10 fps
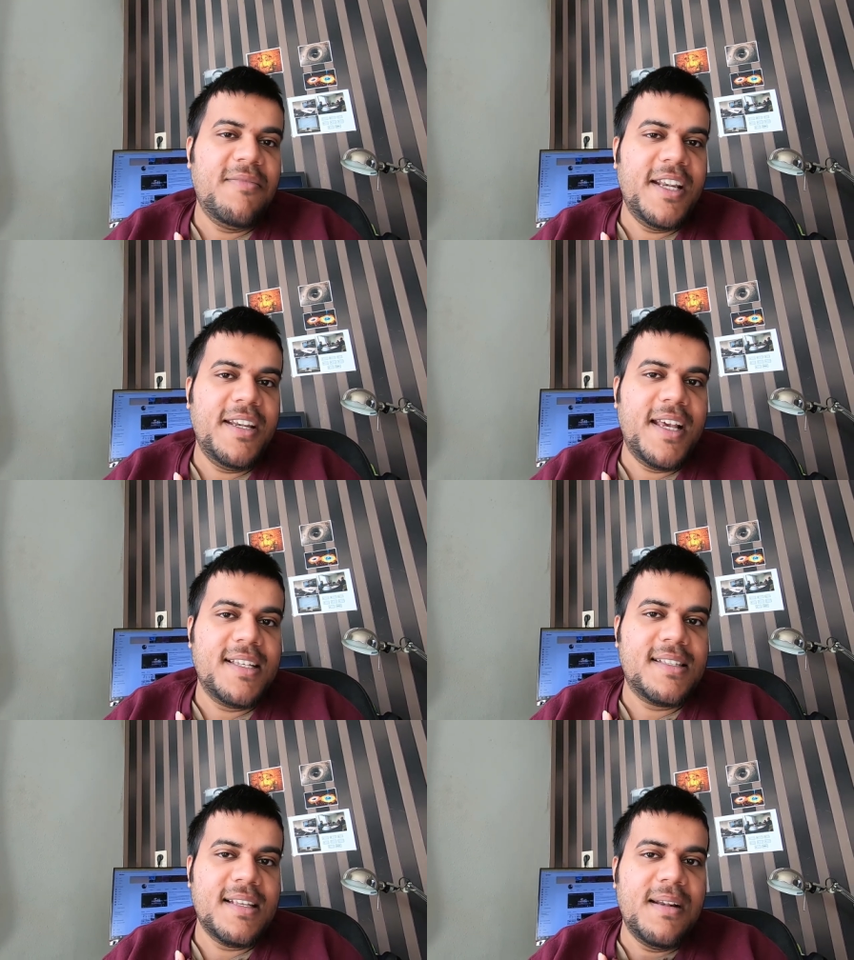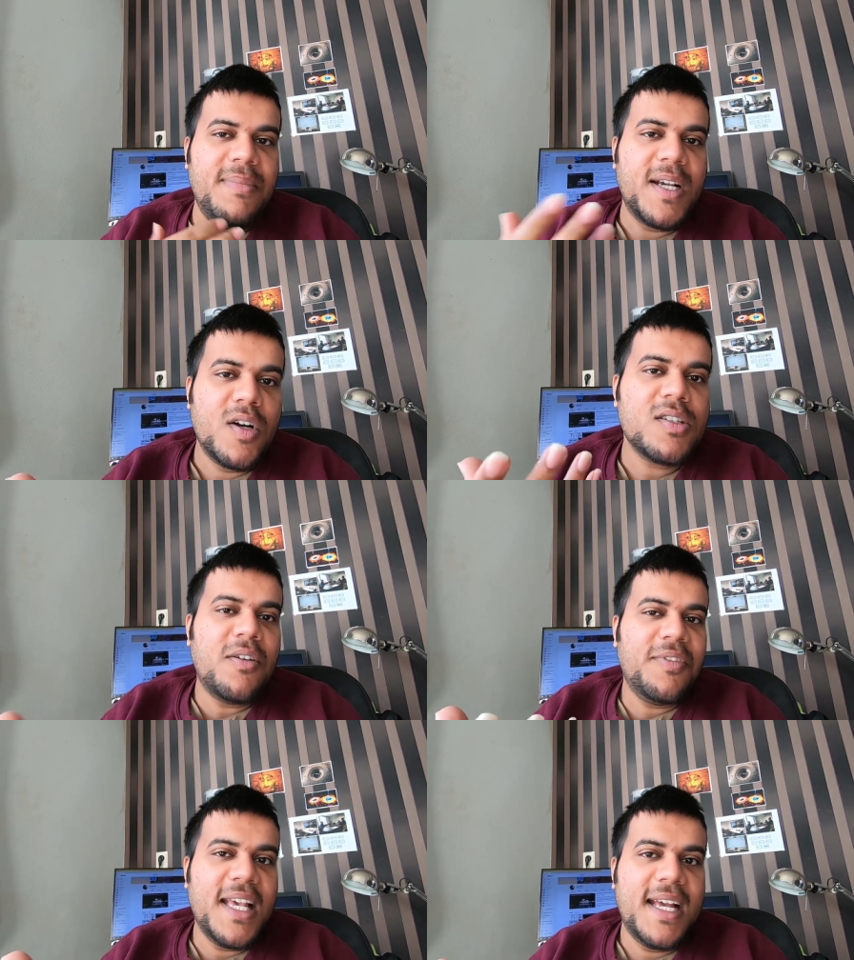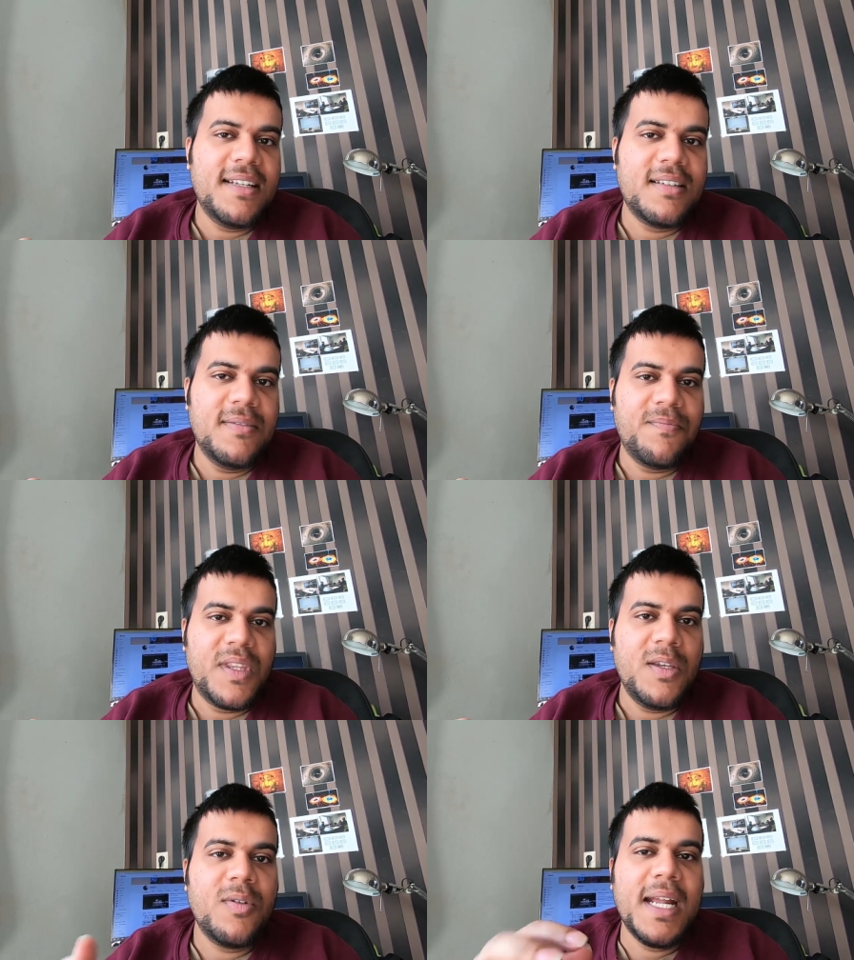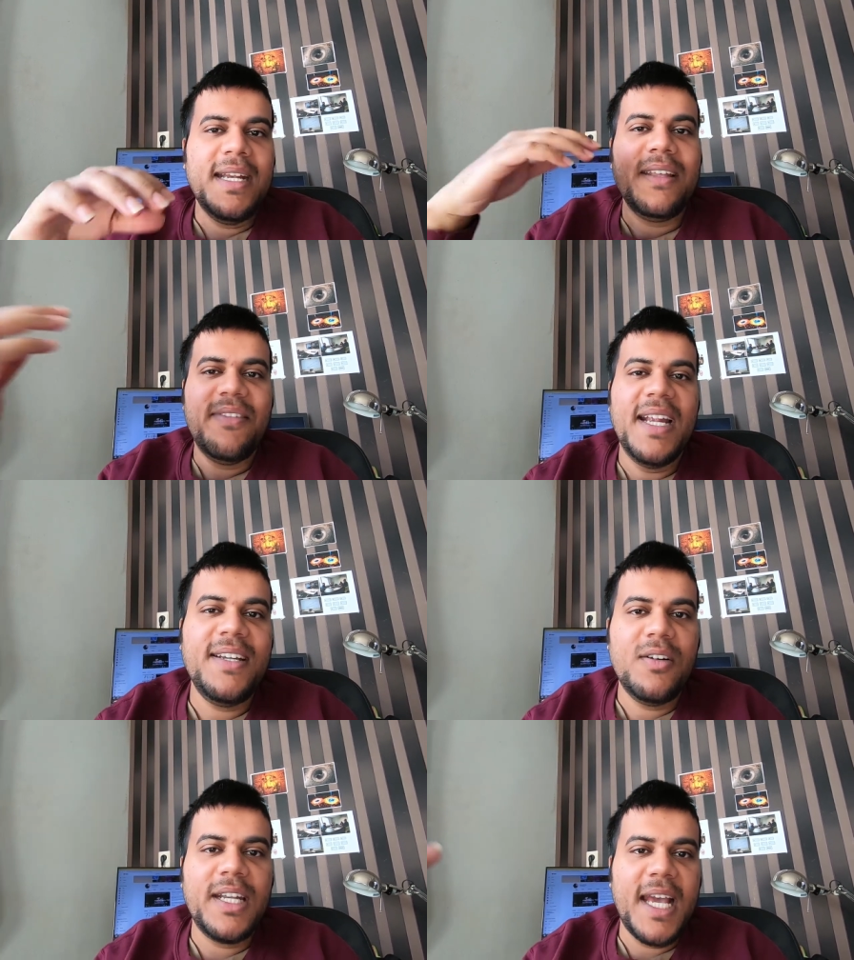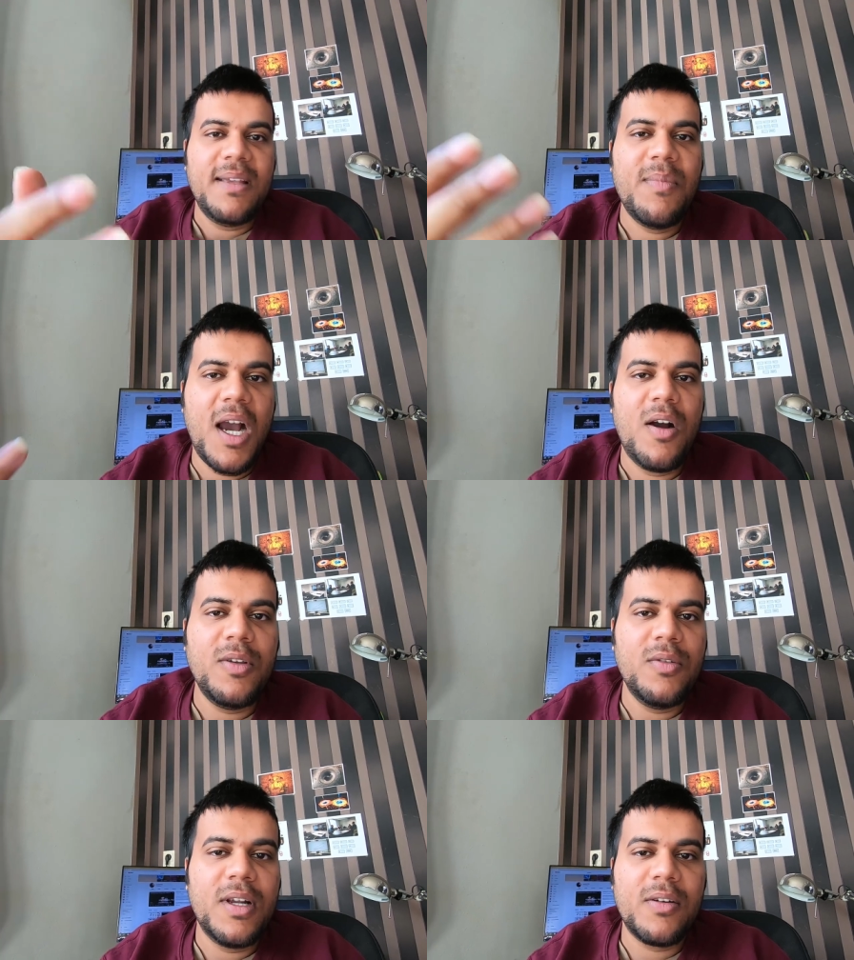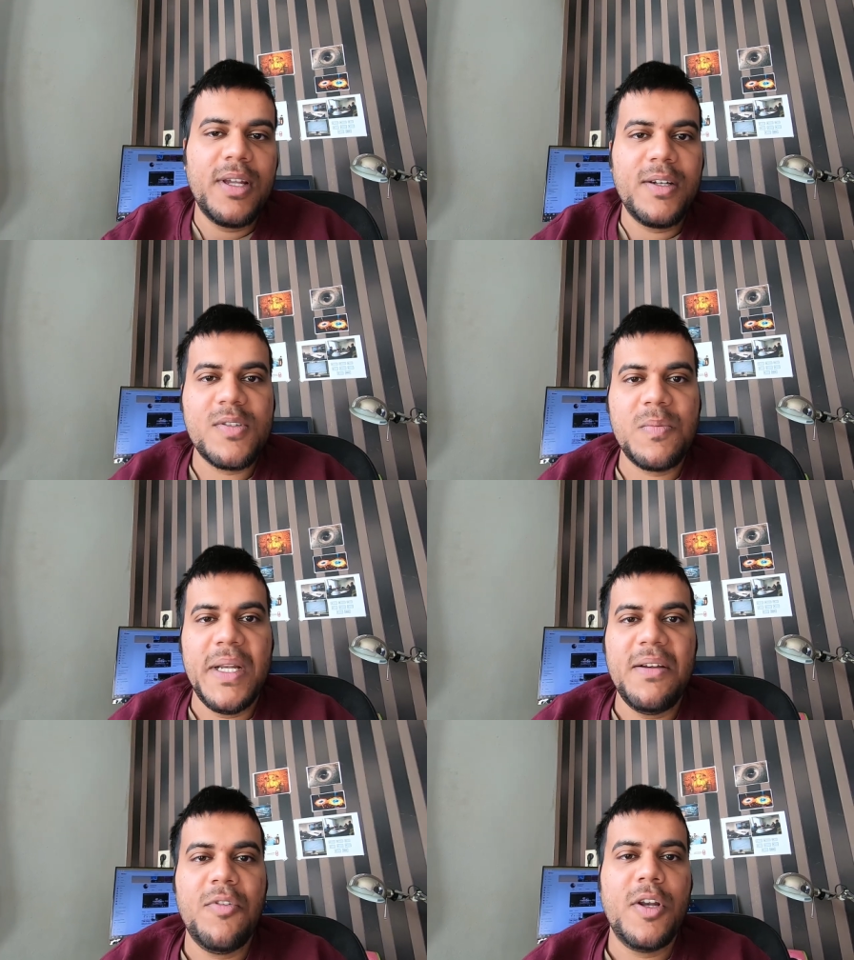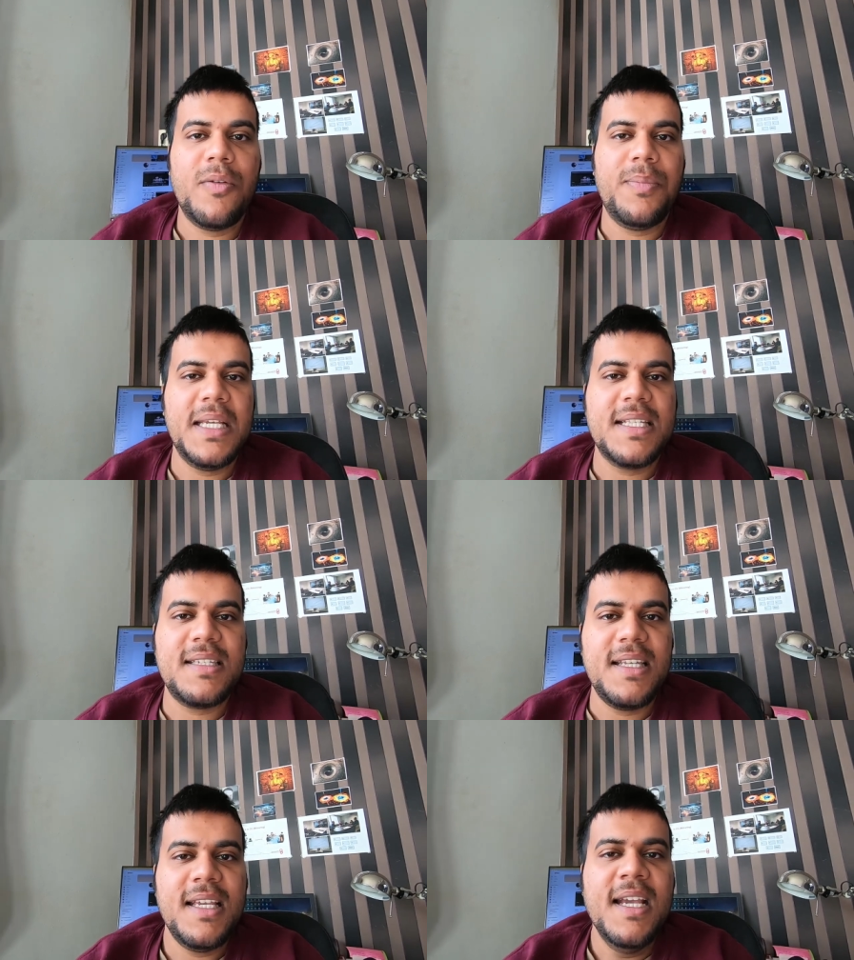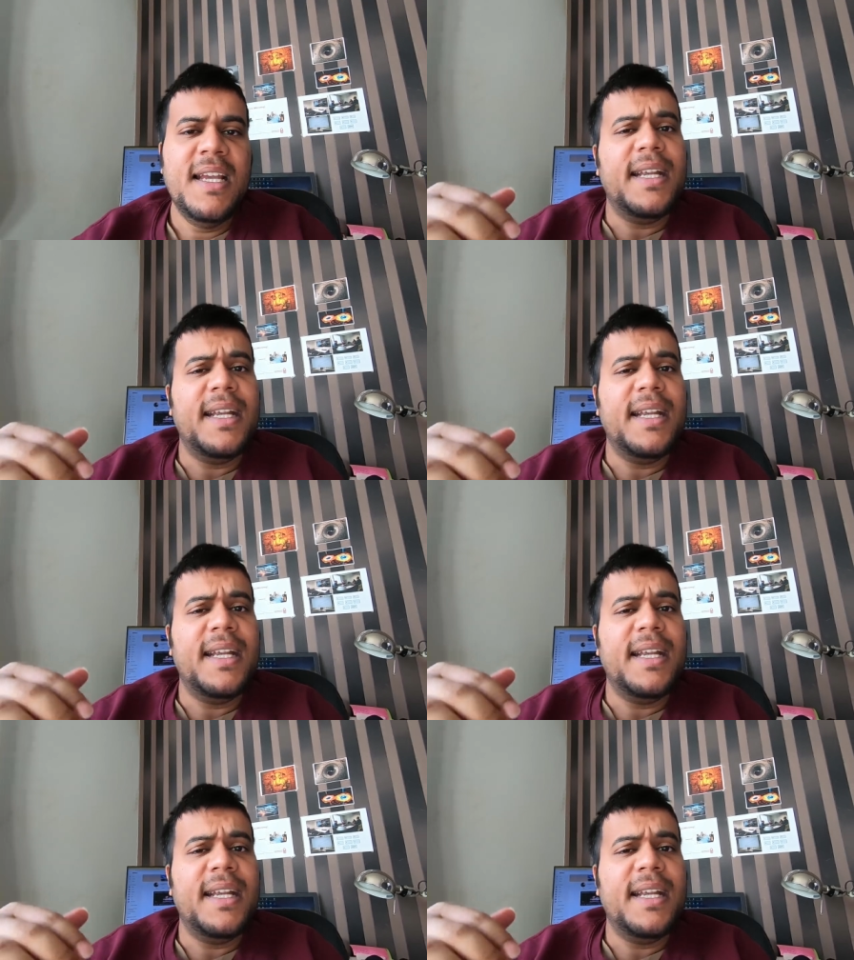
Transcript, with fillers: very nice and because of that you can divide your time how you are going to spend for your phd